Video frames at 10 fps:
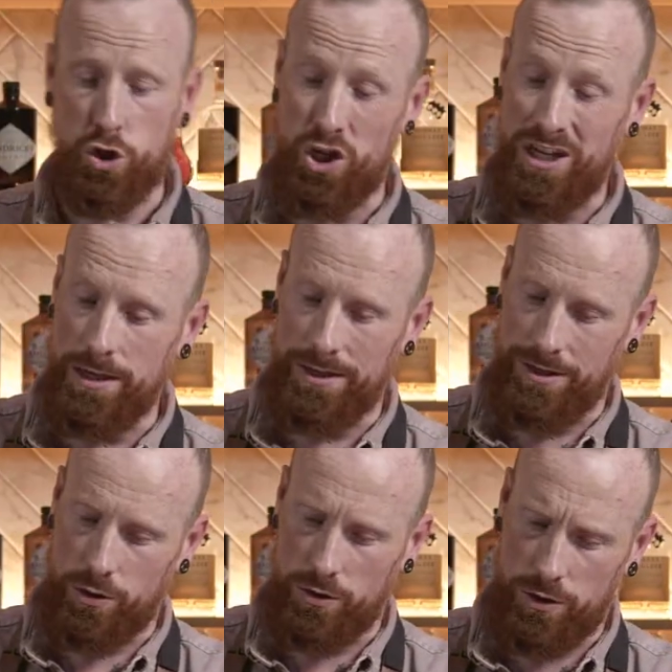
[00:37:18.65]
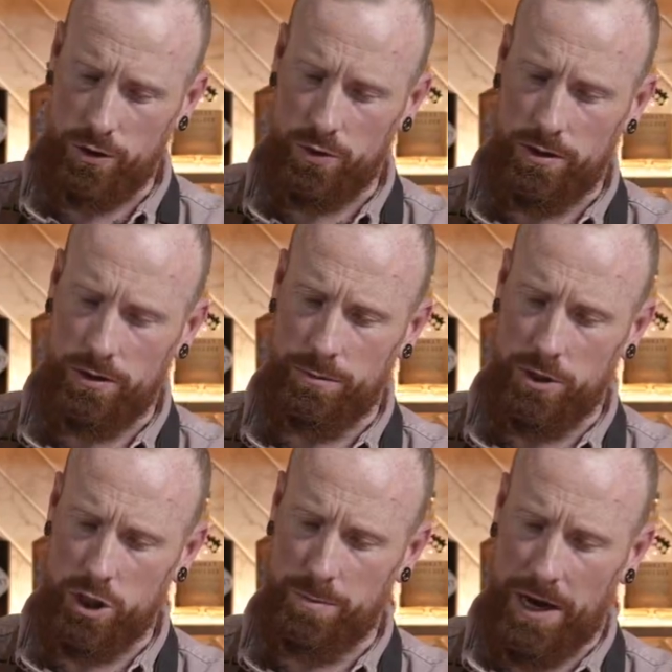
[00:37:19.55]
chili liqueur. So it's got a little
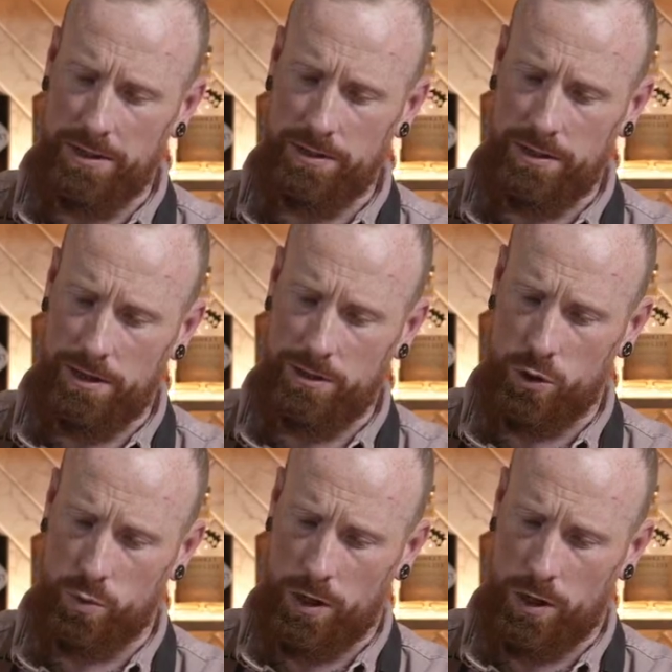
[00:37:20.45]
bit of spice to this as